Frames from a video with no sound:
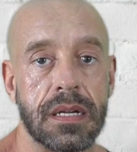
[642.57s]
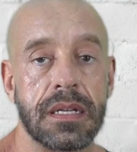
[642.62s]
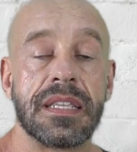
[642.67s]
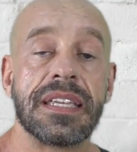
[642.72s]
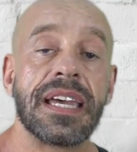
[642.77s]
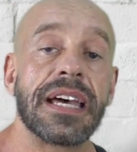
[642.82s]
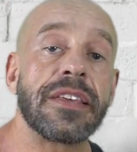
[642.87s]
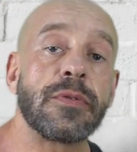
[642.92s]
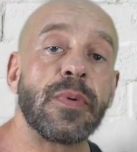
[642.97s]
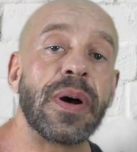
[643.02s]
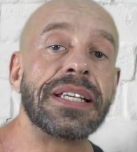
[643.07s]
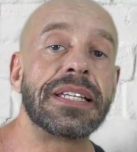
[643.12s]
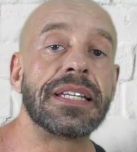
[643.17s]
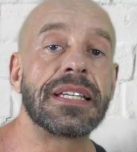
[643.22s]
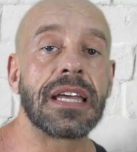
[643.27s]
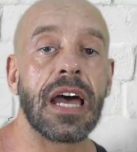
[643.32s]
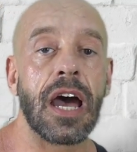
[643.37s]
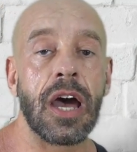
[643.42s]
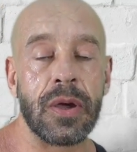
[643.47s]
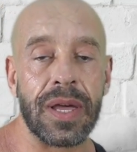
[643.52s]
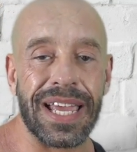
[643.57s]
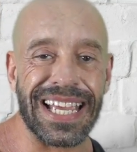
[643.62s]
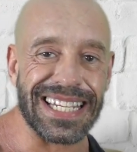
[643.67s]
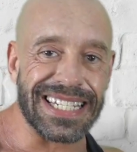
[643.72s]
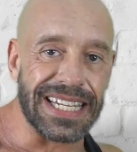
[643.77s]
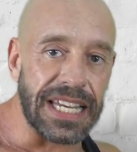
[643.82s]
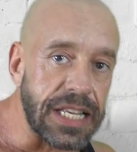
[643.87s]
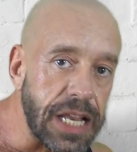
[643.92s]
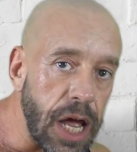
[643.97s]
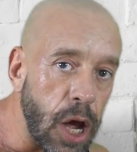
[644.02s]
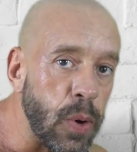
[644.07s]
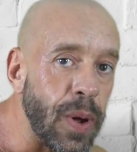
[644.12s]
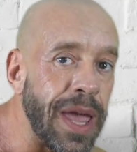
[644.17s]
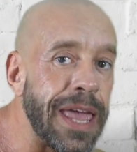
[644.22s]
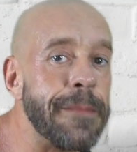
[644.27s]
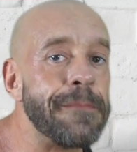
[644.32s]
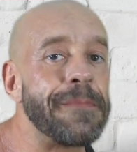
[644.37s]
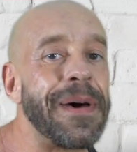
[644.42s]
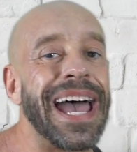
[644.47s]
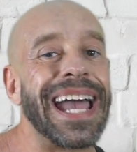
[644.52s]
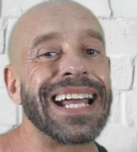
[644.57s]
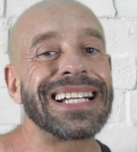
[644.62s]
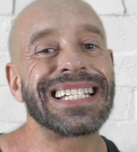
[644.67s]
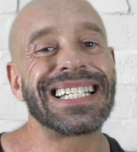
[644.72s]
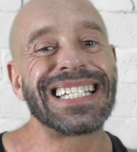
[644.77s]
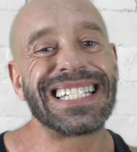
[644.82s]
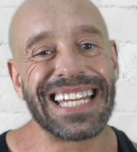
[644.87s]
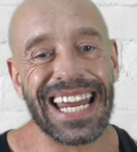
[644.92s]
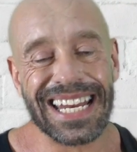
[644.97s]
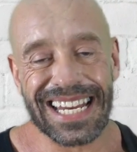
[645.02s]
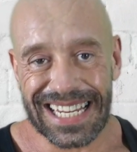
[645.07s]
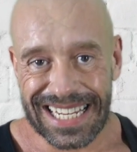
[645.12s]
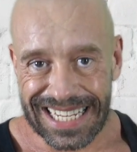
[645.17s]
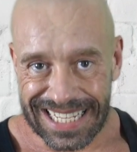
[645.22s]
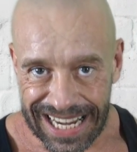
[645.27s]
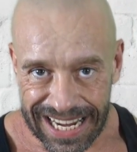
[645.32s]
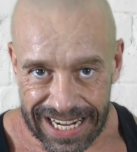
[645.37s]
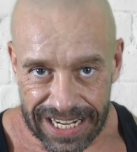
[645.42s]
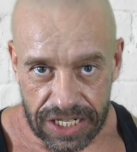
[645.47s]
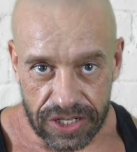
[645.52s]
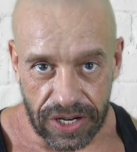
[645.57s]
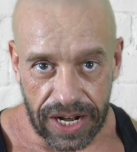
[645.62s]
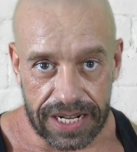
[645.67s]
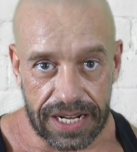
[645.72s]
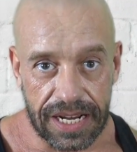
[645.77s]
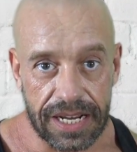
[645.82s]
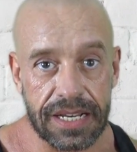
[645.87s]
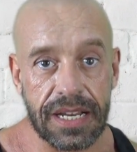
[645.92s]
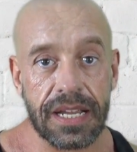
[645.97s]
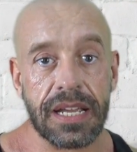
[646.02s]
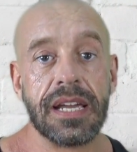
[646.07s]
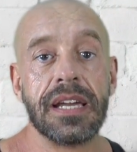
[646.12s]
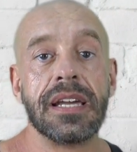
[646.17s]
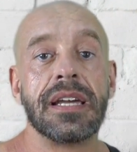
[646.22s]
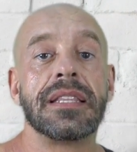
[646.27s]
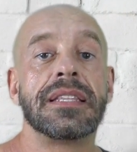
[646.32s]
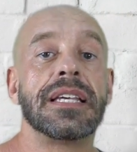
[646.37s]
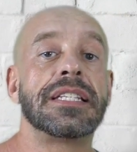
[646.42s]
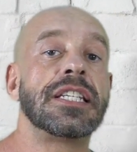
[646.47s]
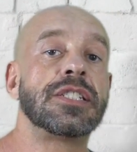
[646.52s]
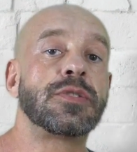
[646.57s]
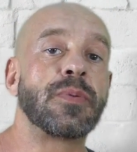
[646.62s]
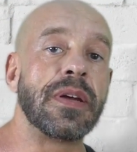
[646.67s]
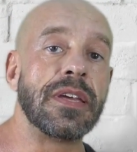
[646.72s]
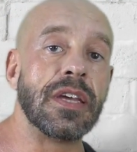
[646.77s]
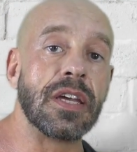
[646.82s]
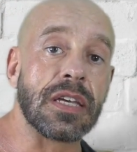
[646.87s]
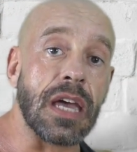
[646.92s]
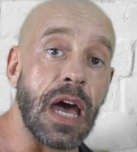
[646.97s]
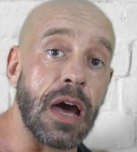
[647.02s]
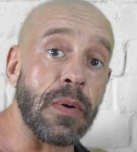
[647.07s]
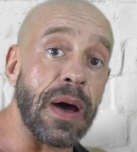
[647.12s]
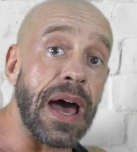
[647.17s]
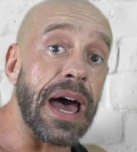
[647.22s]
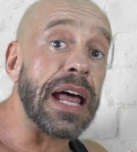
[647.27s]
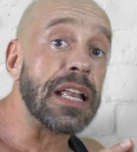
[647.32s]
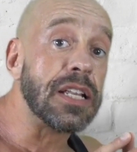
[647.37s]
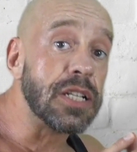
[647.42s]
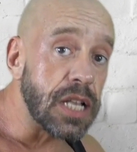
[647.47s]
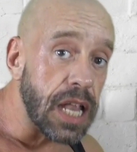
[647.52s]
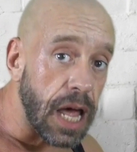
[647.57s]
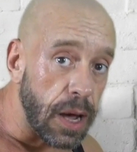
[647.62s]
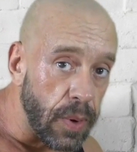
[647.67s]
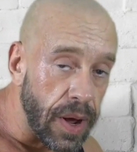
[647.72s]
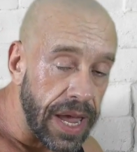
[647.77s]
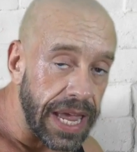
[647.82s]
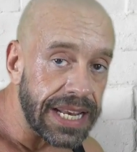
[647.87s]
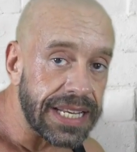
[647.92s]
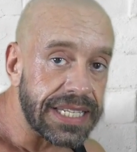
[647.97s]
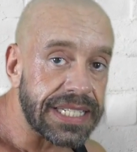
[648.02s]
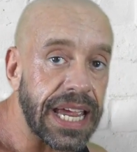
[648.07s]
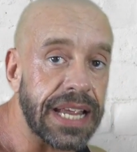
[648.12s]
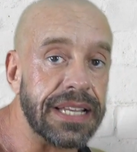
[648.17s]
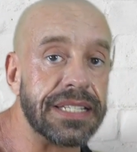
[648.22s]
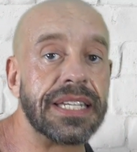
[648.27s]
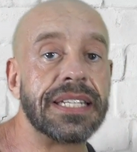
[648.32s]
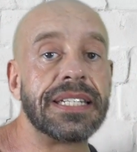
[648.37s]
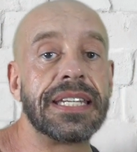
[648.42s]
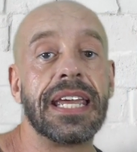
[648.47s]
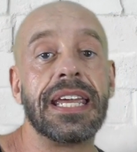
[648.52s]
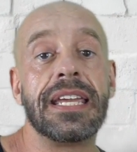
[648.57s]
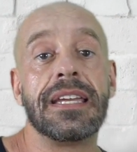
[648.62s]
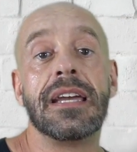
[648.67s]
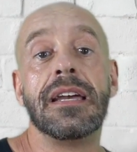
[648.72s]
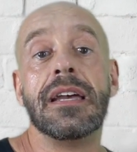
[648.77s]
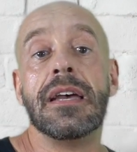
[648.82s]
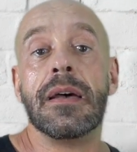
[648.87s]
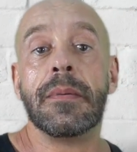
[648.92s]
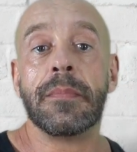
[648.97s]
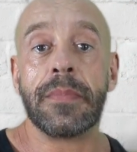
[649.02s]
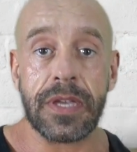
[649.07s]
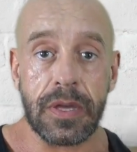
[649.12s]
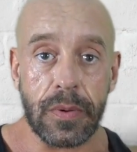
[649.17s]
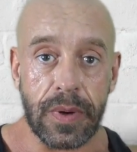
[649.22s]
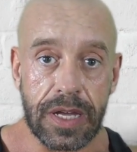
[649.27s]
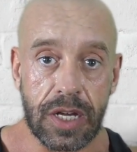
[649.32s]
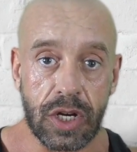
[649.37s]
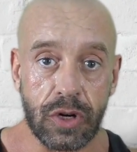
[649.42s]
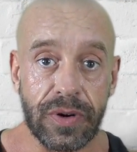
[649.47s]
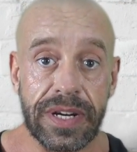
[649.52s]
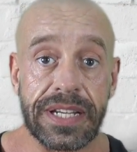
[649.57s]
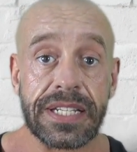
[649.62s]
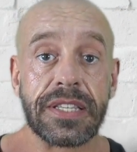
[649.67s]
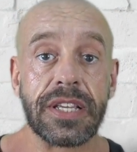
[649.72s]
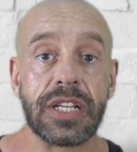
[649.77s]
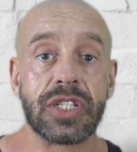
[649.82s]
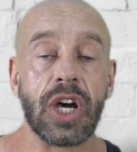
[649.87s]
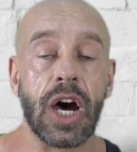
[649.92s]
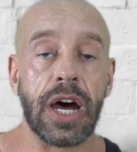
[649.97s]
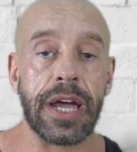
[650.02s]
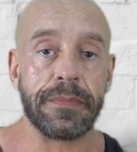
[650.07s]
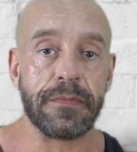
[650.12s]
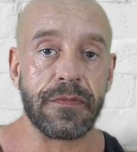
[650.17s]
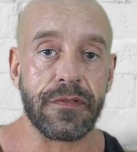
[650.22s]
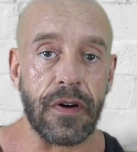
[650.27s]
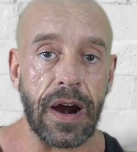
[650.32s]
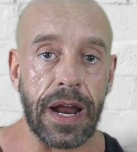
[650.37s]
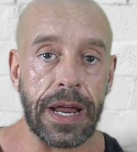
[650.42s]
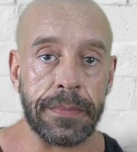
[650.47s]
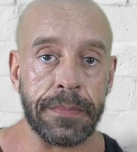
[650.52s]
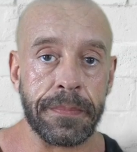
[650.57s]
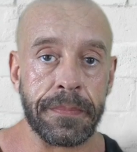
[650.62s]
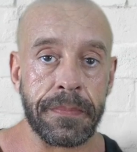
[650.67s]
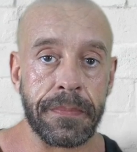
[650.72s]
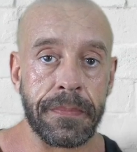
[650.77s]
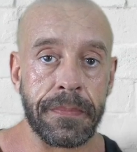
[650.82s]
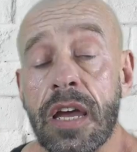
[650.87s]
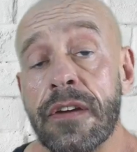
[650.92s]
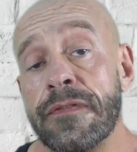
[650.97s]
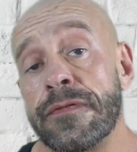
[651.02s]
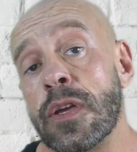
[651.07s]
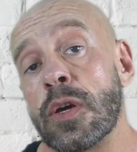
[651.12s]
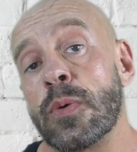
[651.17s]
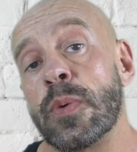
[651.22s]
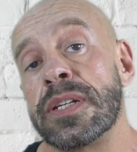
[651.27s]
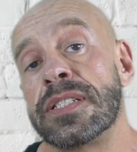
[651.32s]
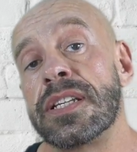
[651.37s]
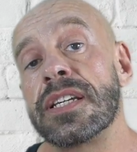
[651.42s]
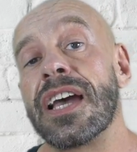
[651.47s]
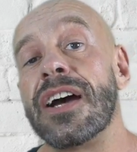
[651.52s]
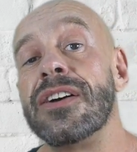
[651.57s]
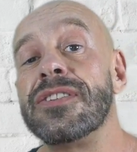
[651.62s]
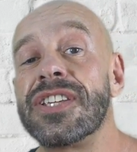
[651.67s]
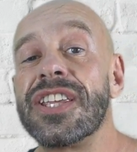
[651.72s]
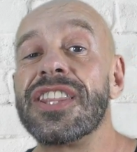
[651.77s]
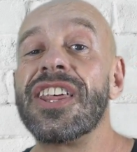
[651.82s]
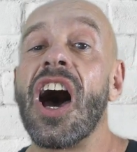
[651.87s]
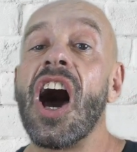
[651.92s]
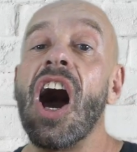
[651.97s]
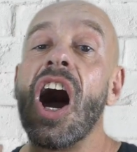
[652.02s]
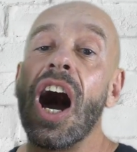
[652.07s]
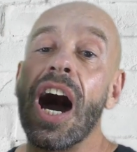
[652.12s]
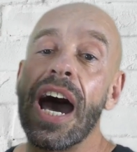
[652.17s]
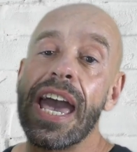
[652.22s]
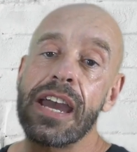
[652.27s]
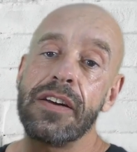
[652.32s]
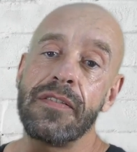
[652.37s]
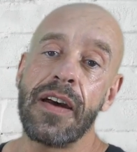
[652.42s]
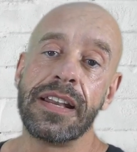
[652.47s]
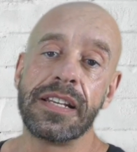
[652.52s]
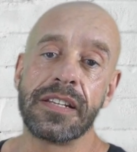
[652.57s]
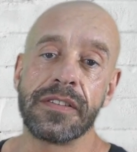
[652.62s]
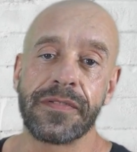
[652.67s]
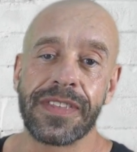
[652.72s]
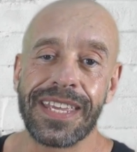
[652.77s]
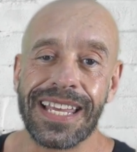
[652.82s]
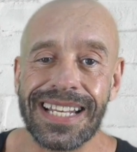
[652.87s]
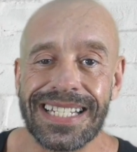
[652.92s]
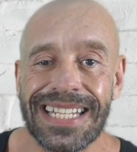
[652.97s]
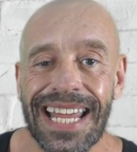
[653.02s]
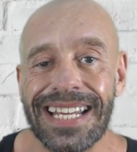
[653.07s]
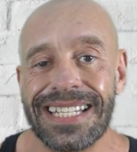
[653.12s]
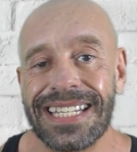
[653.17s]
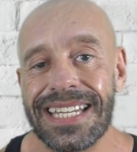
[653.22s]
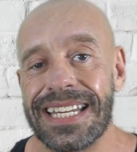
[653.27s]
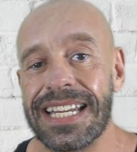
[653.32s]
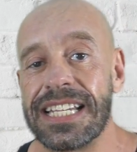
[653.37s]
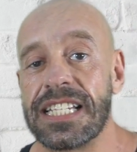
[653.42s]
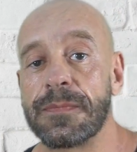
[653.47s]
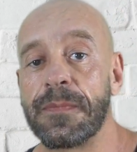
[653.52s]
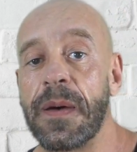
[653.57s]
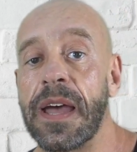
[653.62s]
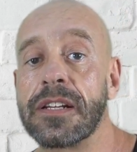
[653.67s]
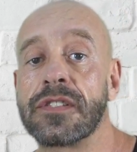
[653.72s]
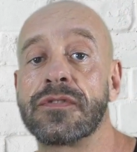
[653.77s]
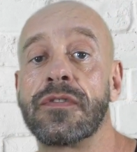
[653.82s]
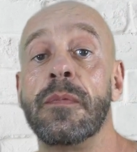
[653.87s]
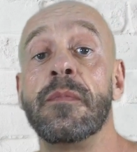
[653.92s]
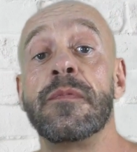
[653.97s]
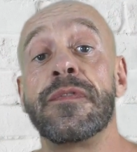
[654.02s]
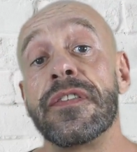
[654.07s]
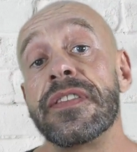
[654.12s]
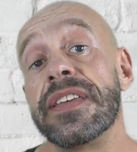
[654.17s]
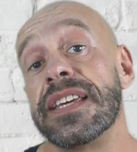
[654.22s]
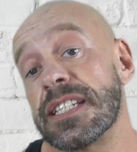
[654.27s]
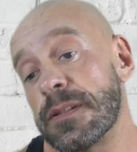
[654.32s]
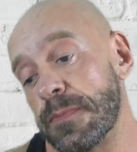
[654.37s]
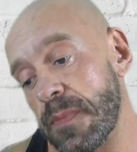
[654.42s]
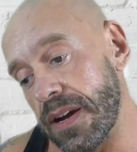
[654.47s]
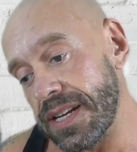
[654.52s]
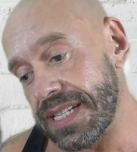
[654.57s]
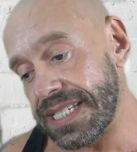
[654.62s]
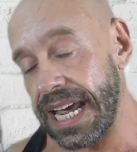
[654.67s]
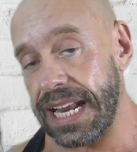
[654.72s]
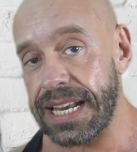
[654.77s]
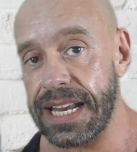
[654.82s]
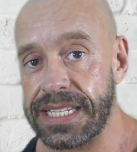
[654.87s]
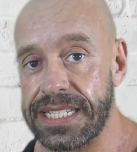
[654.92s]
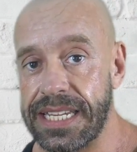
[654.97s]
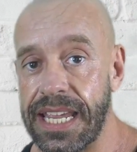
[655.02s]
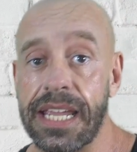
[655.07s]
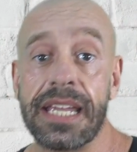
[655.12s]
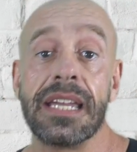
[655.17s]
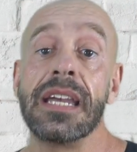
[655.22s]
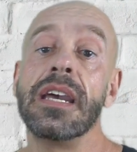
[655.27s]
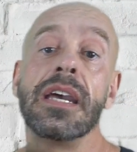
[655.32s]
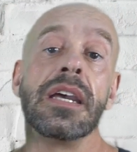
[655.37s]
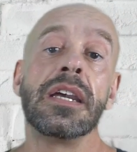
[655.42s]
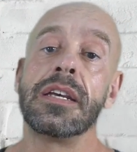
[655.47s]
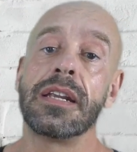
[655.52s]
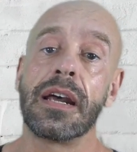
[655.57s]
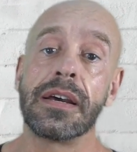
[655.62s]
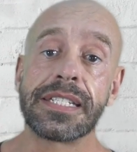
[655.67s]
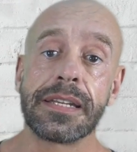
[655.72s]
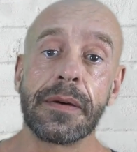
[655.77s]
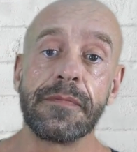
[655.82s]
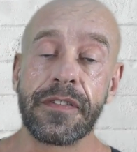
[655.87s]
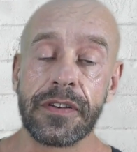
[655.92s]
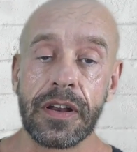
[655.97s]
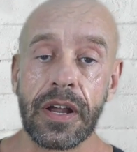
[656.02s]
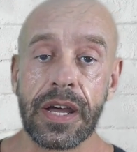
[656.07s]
The other way to go is low impact steady state training. This is where you go at a lower intensity, but you increase the time frame. If you were to go to the higher end of the intensity spectrum for this modality, something